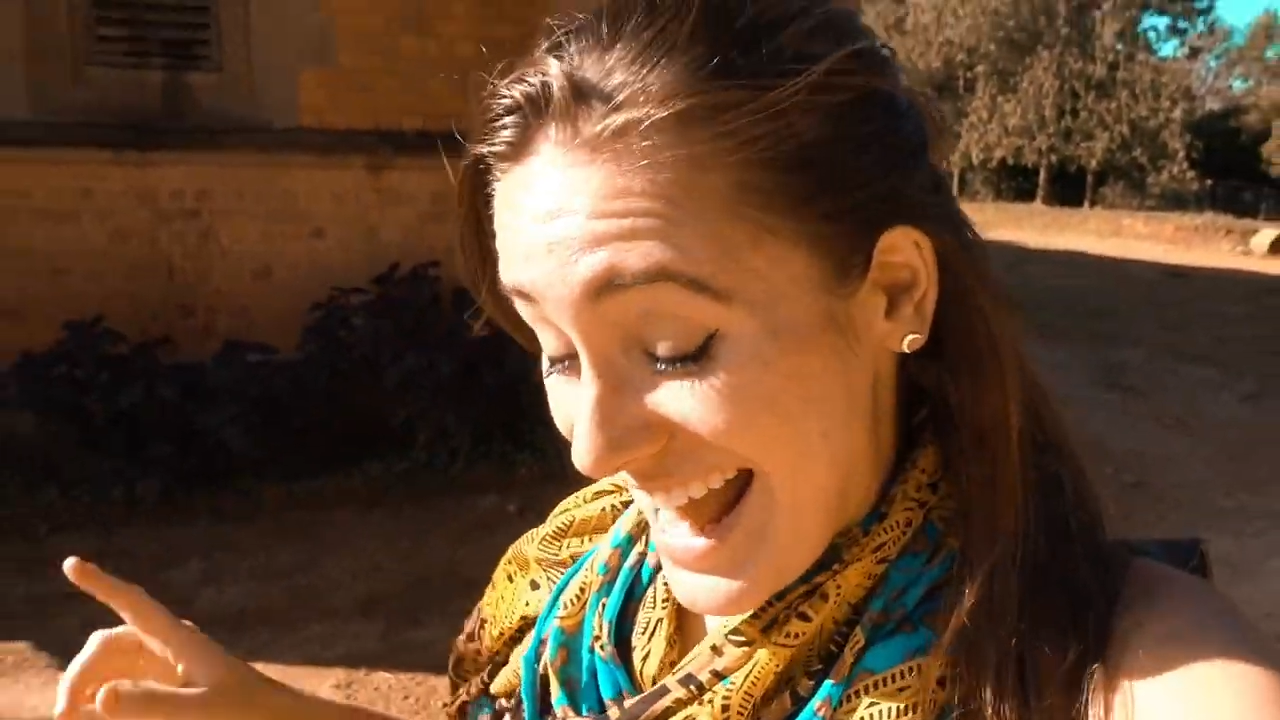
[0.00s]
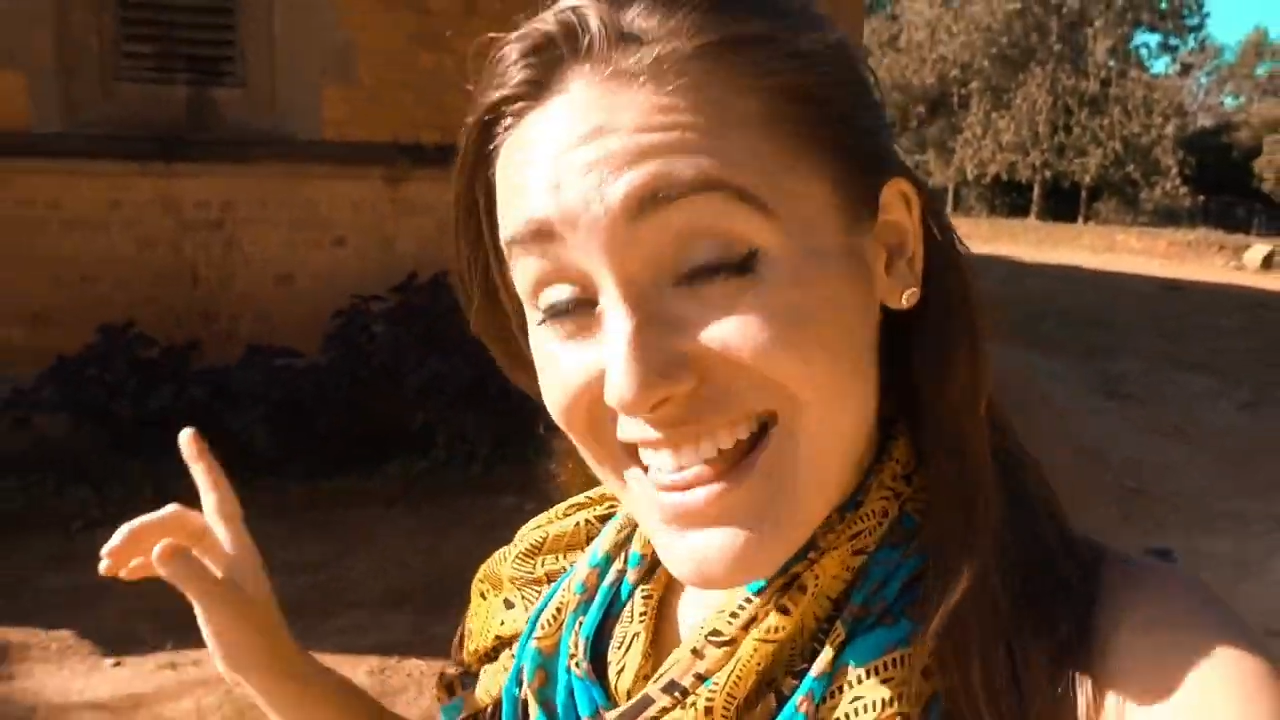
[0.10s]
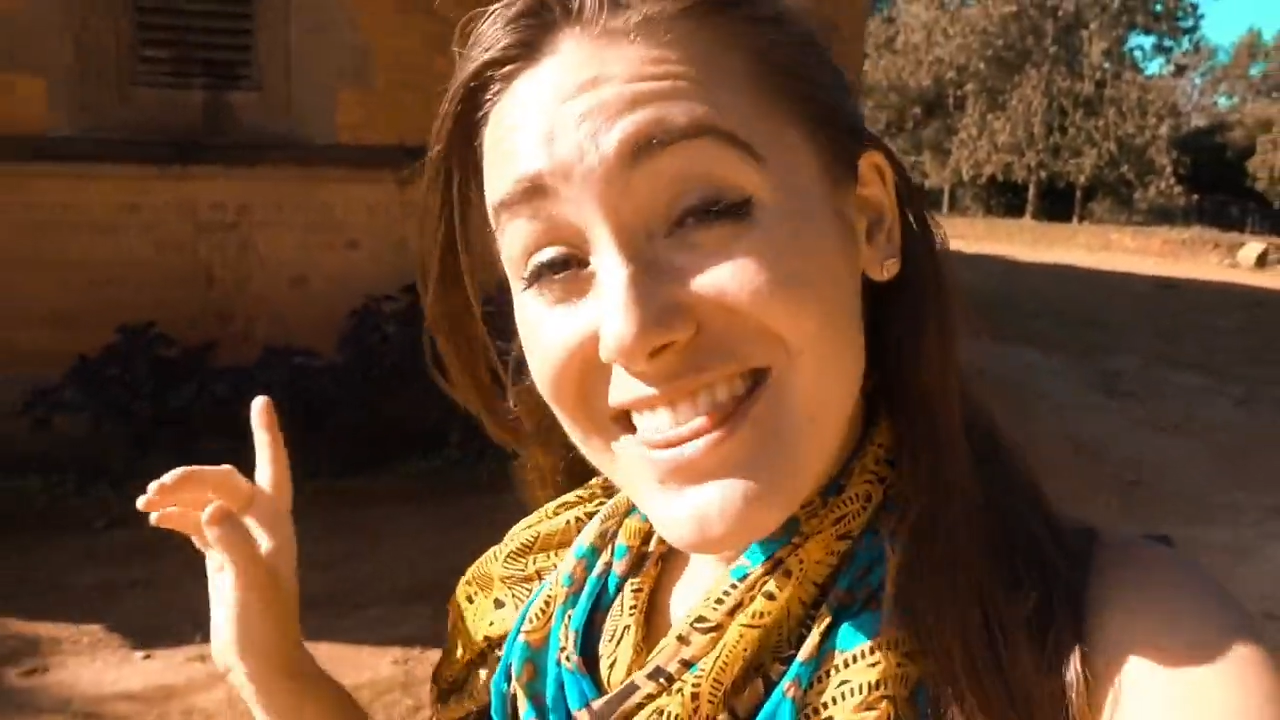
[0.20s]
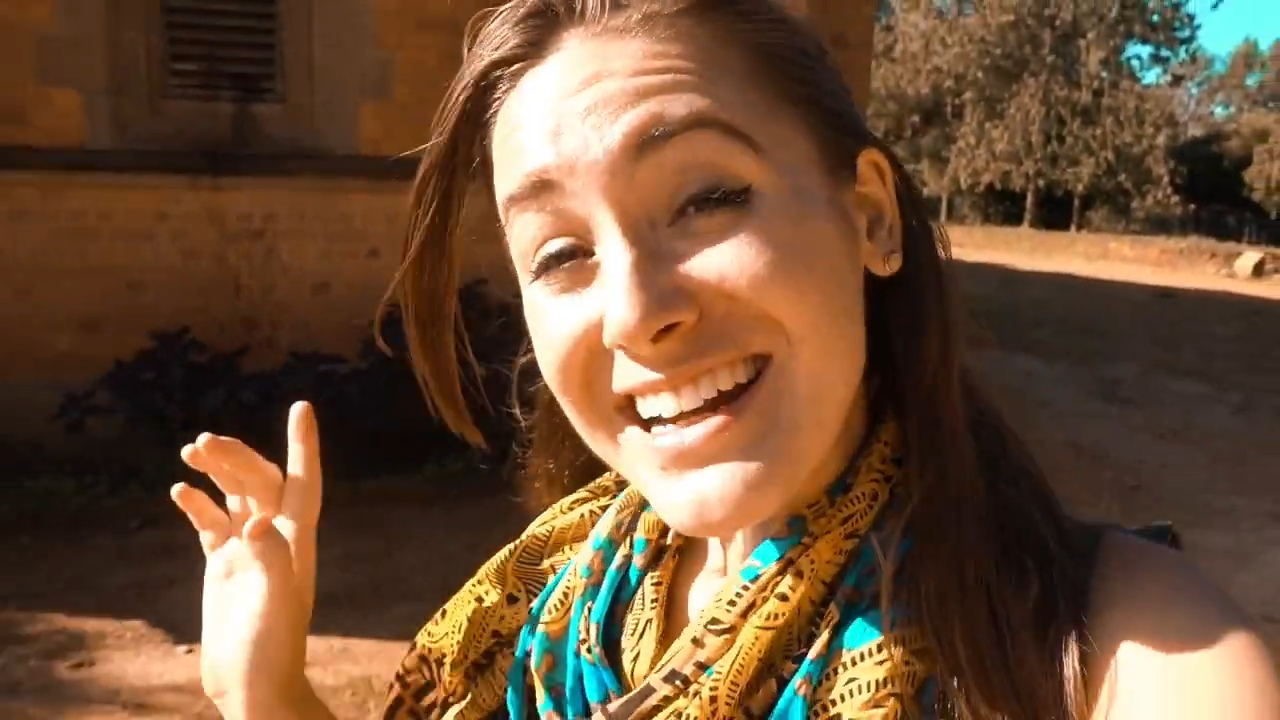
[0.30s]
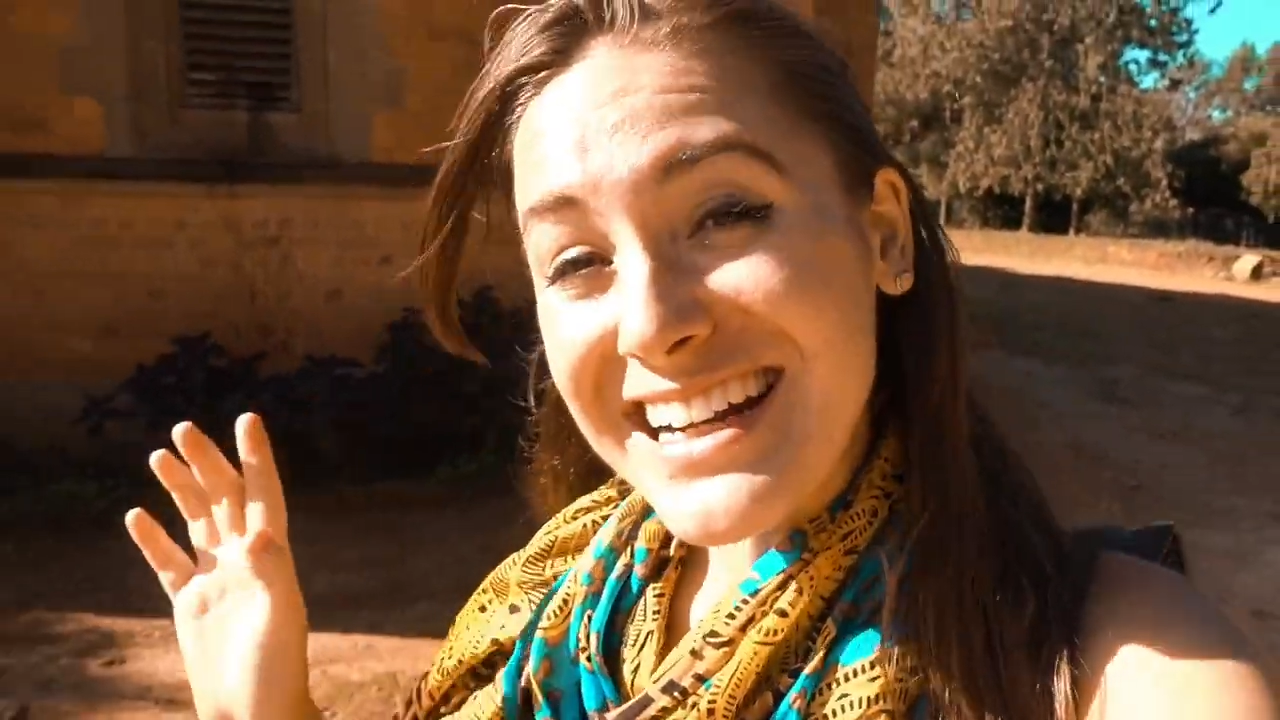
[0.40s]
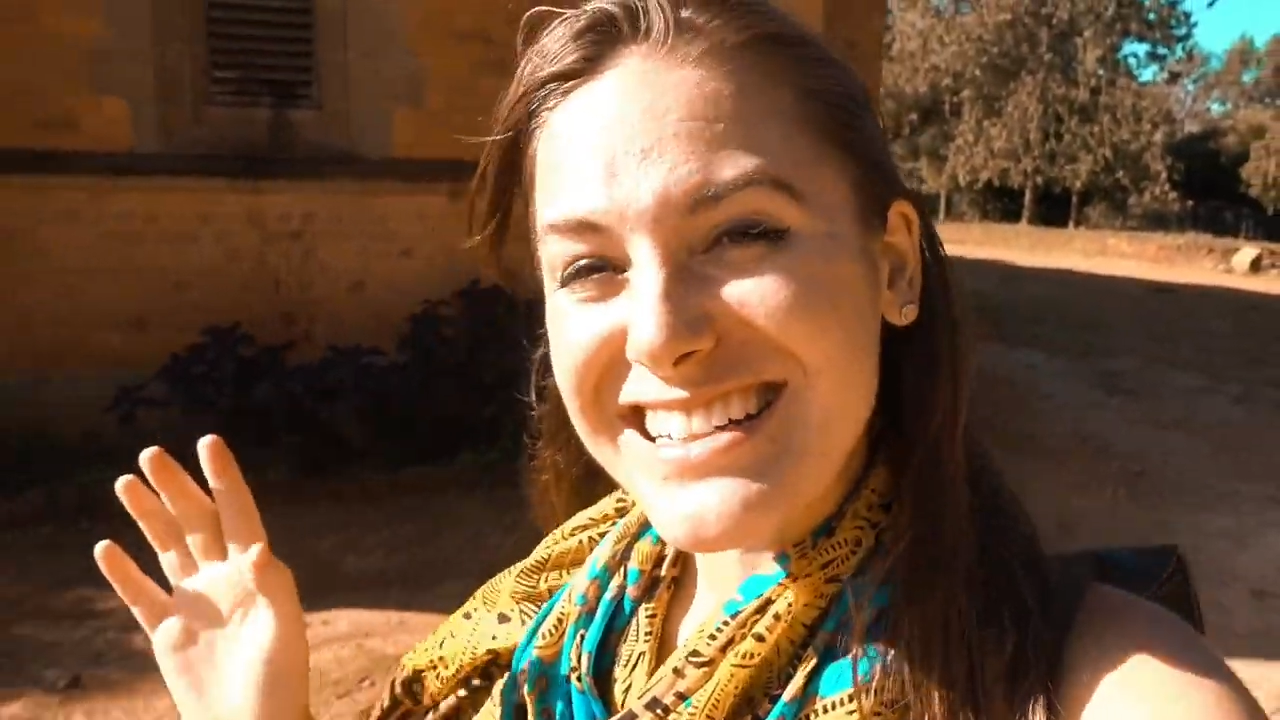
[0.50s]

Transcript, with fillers: And then I